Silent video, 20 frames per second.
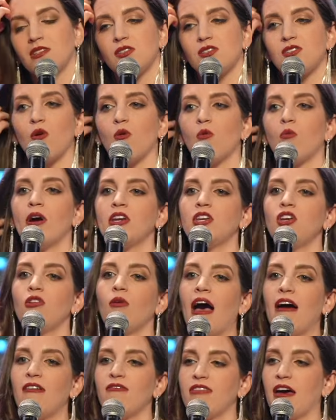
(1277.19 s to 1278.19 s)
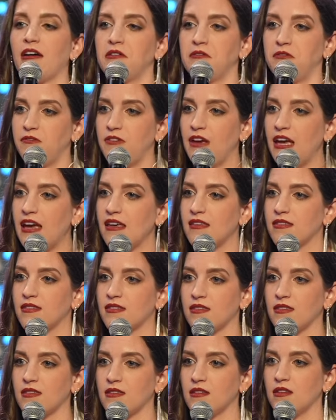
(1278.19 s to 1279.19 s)
So when you have that faith,
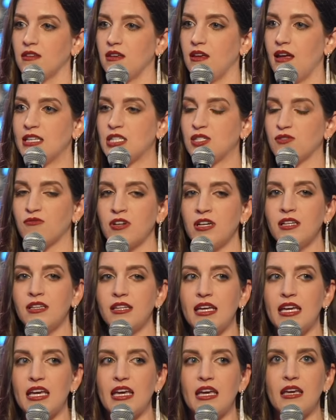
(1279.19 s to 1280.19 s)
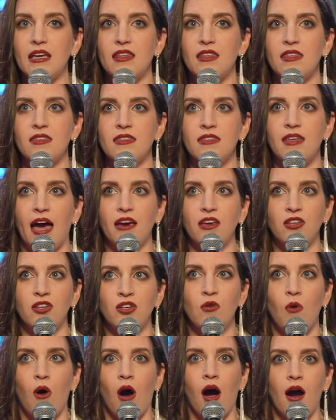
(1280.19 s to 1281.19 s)
it's really that
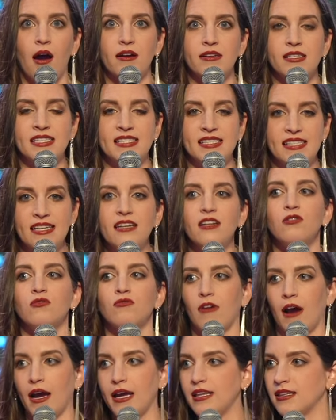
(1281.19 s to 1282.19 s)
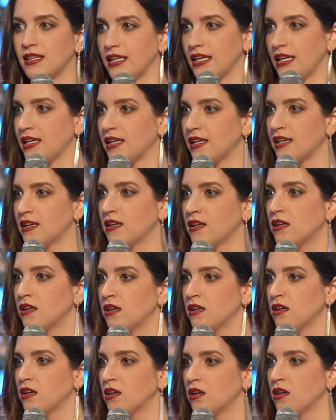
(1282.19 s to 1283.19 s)
you are seeing rightly.
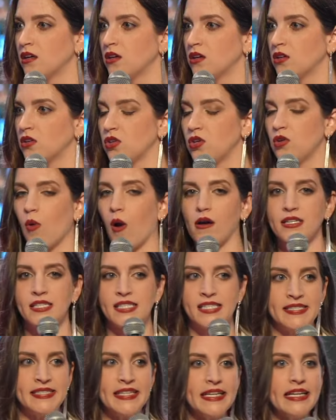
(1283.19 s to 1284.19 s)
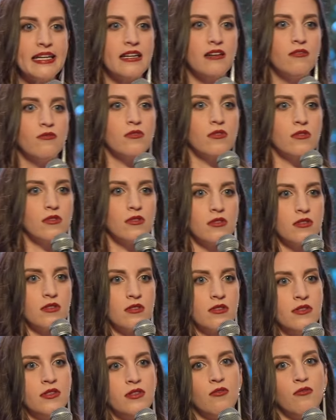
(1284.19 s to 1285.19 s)
You are seeing
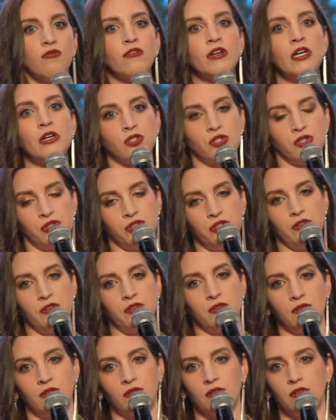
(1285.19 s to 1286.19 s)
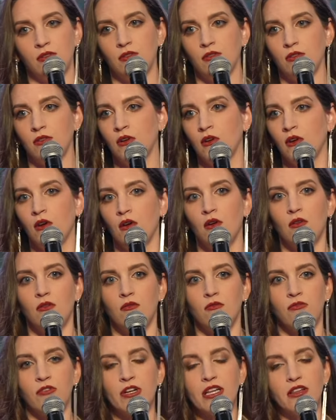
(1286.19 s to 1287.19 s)
the real truth, the
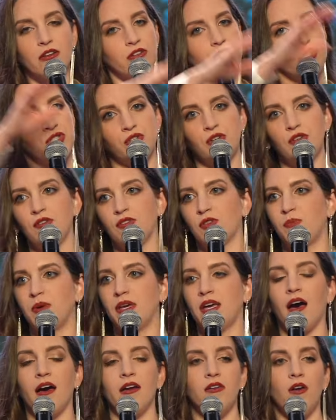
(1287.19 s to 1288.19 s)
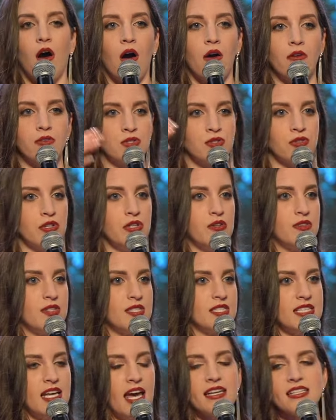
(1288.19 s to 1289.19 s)
realer truth beyond all
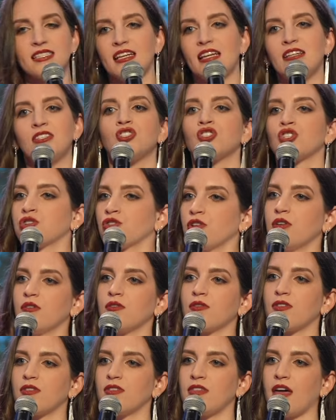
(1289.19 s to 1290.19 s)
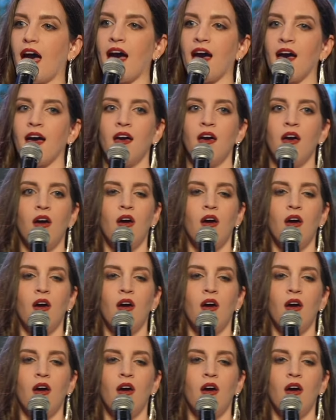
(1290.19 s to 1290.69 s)
truths. Yes, it's truth that